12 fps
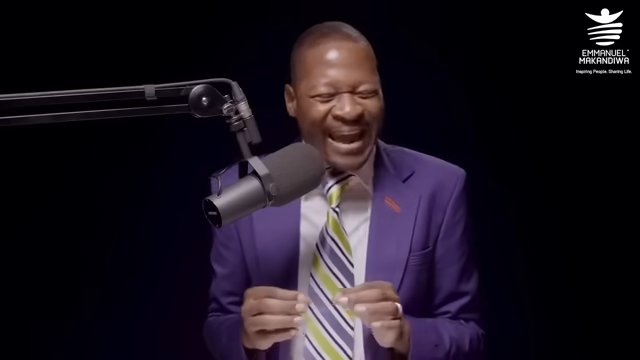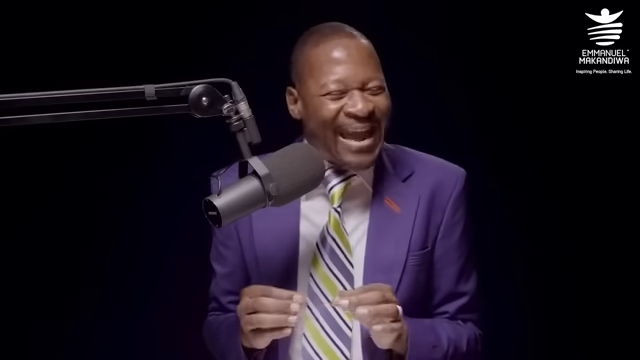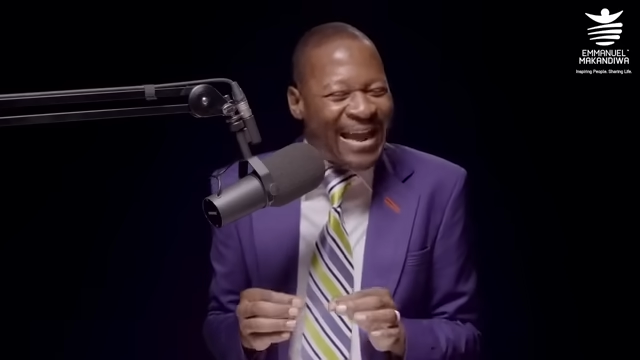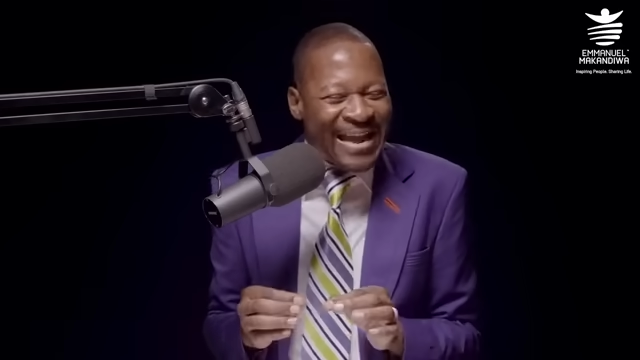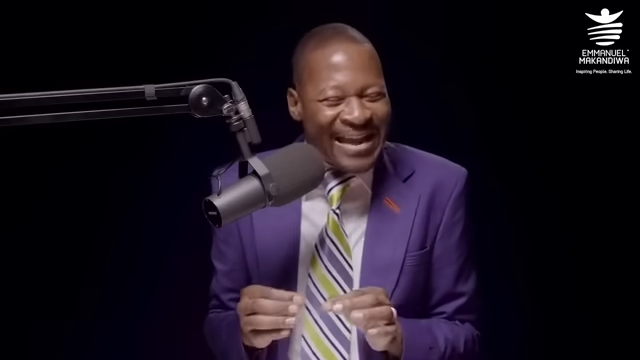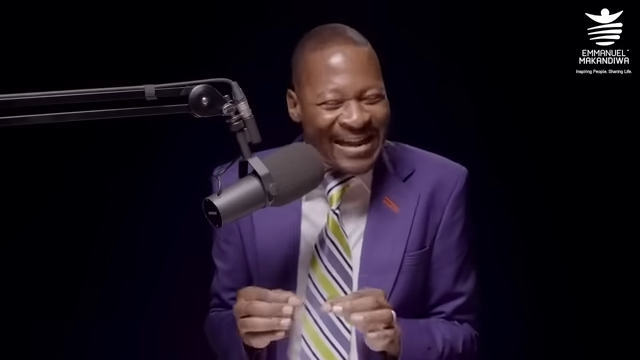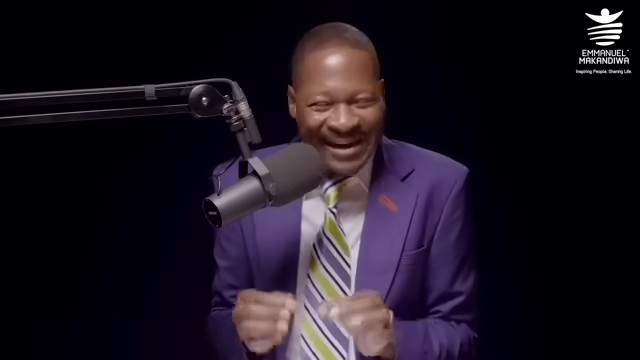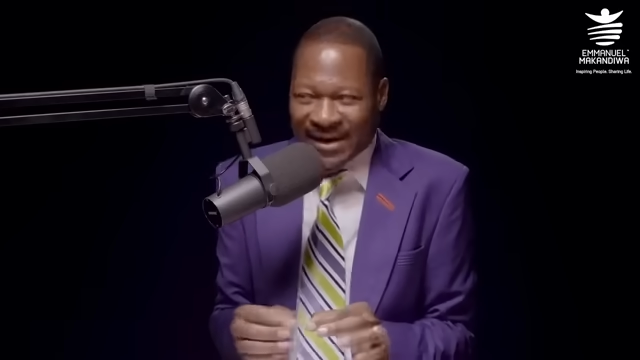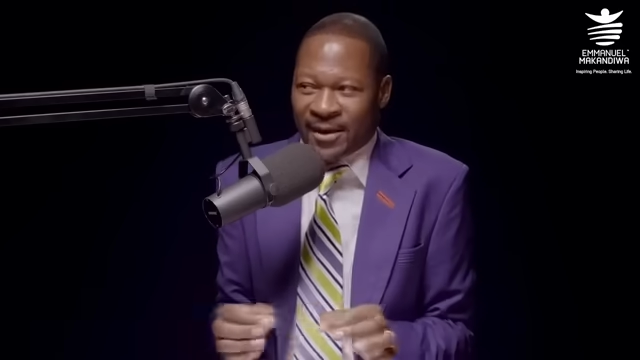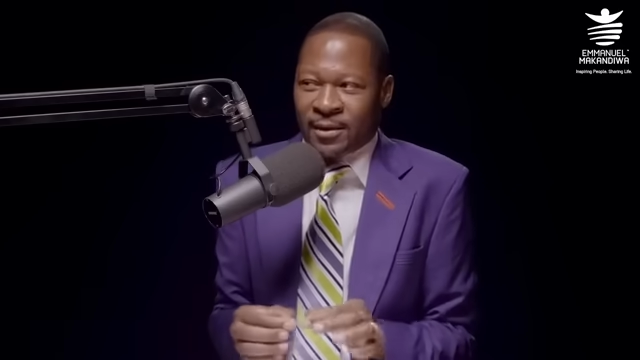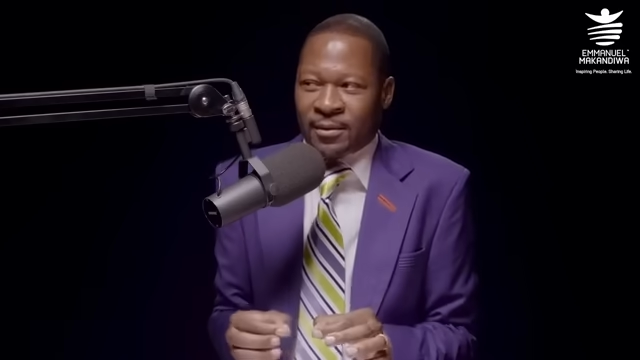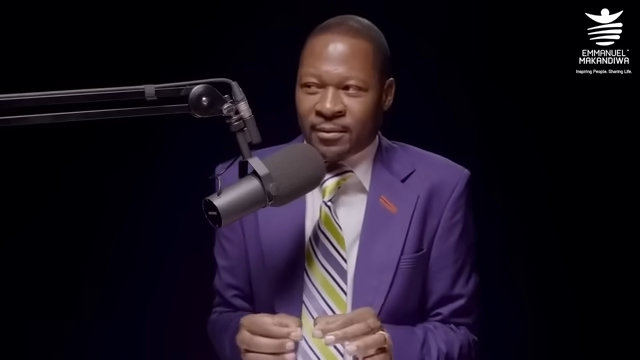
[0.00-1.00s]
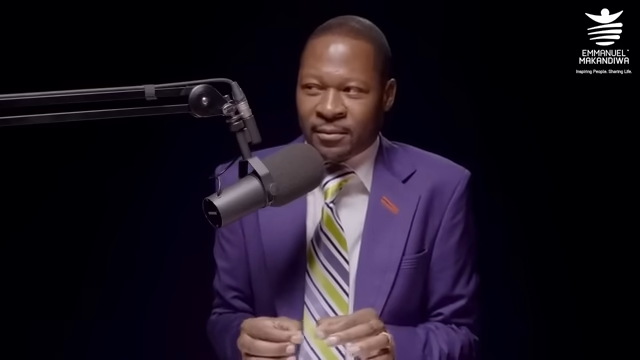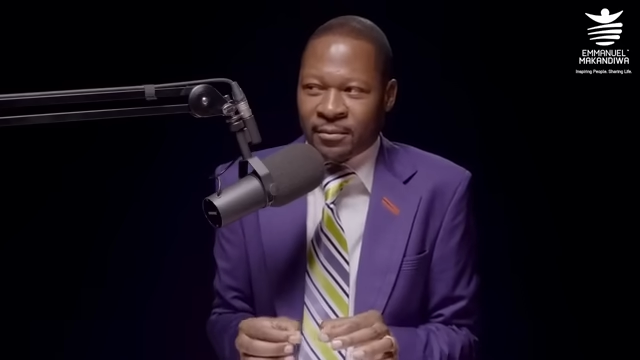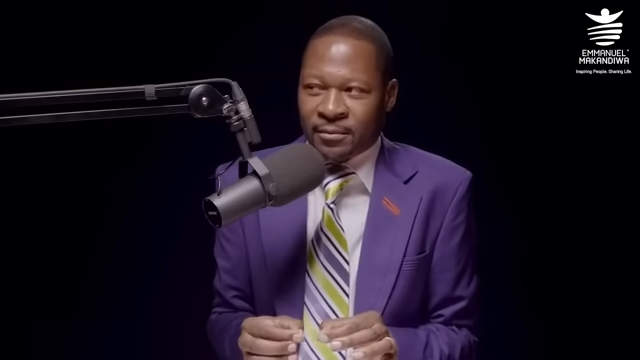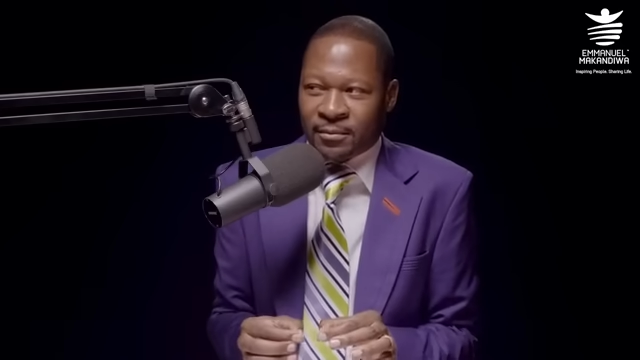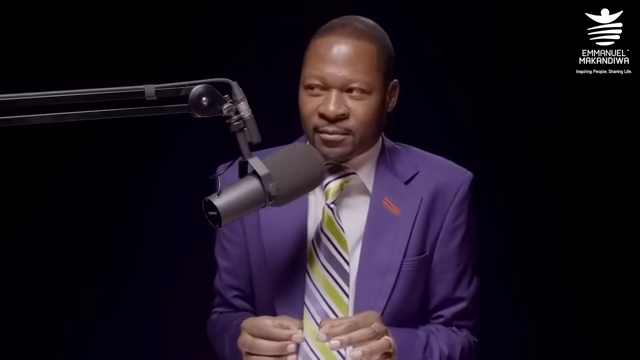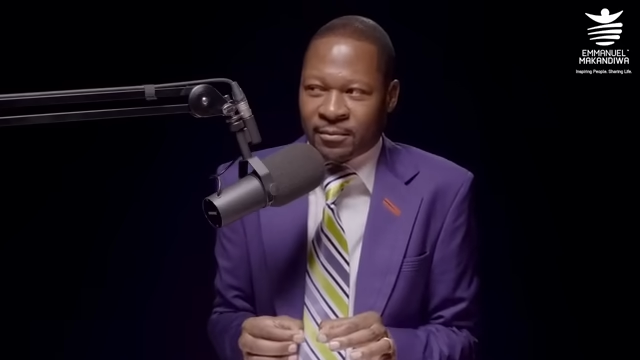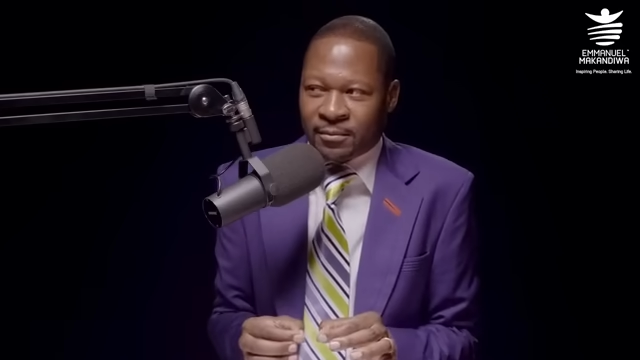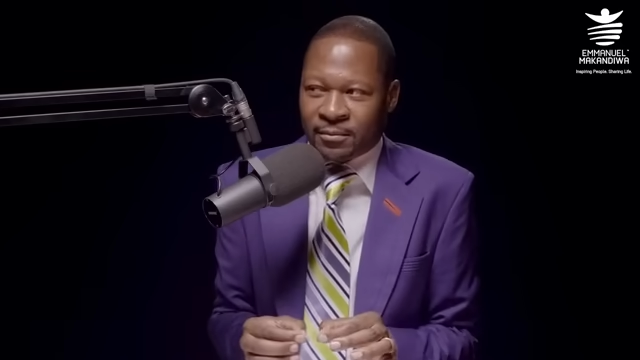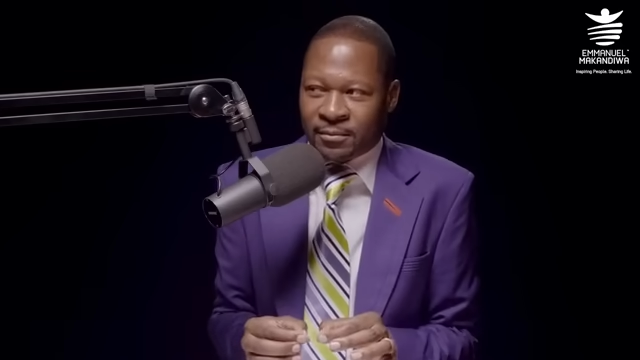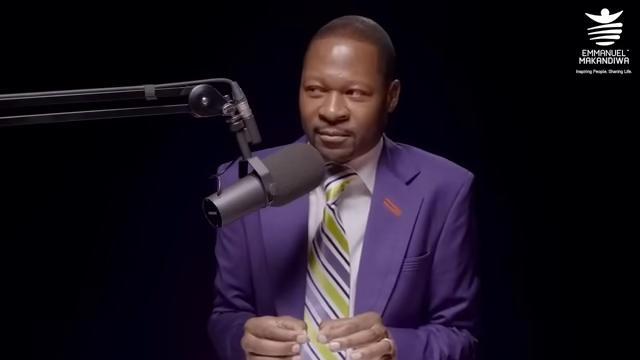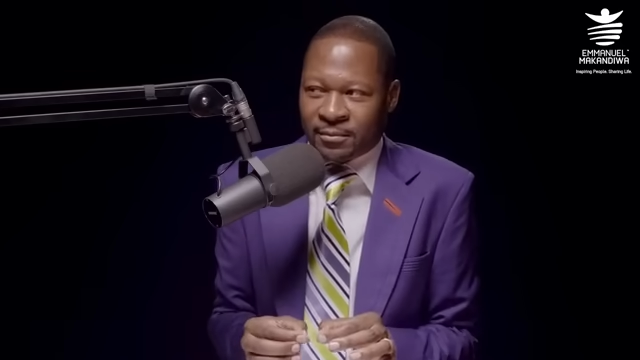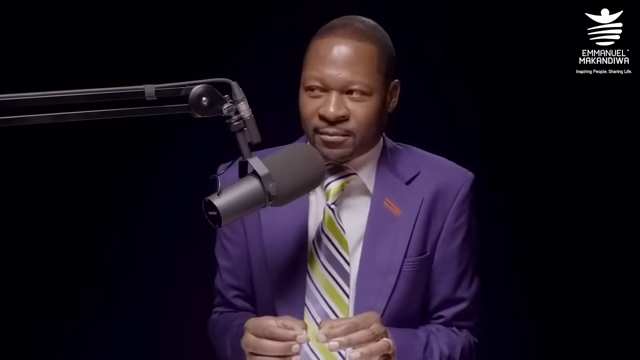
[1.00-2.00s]
angry.
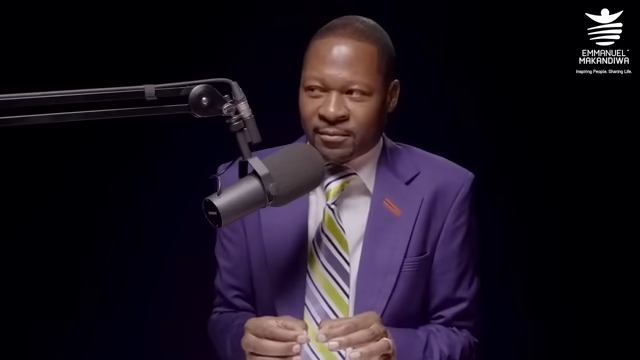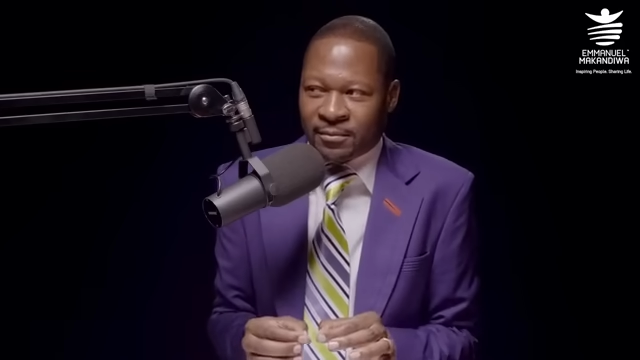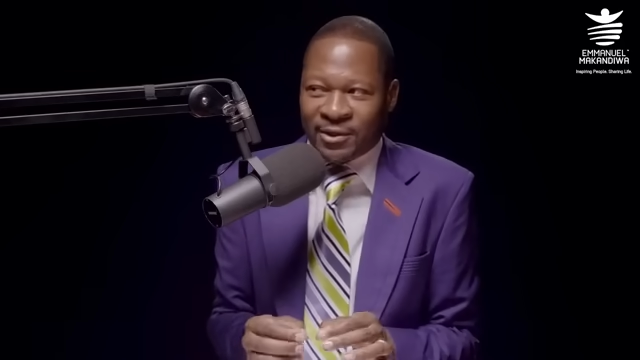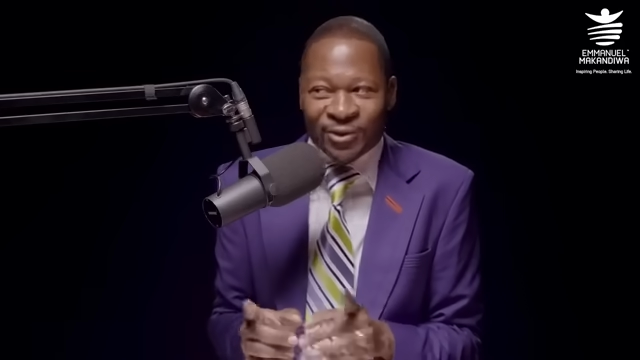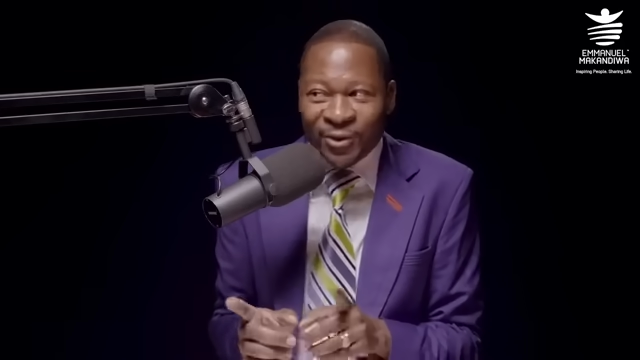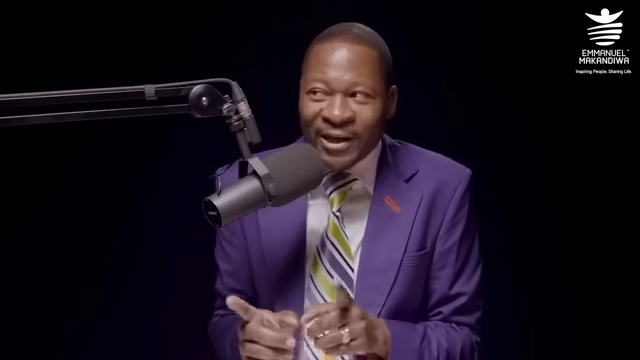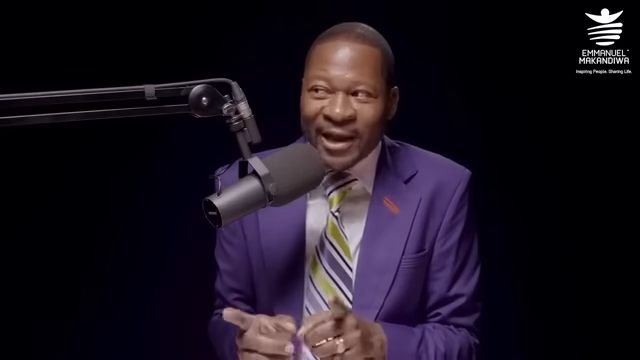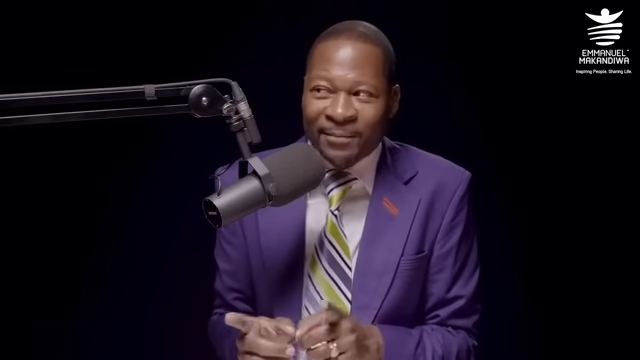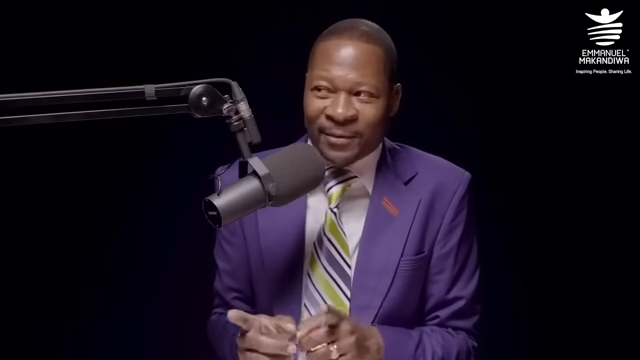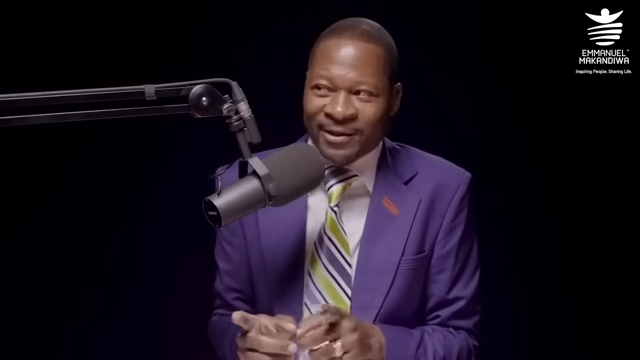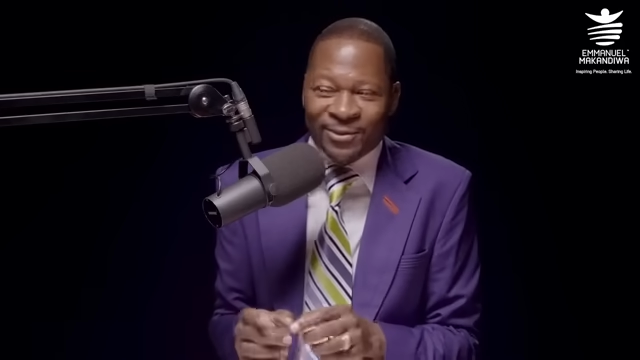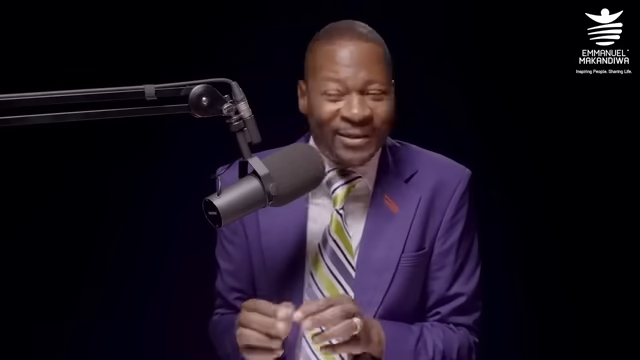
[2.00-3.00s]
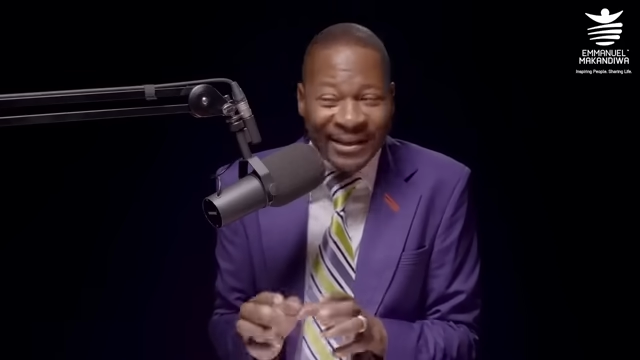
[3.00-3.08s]
He's not happy. He's not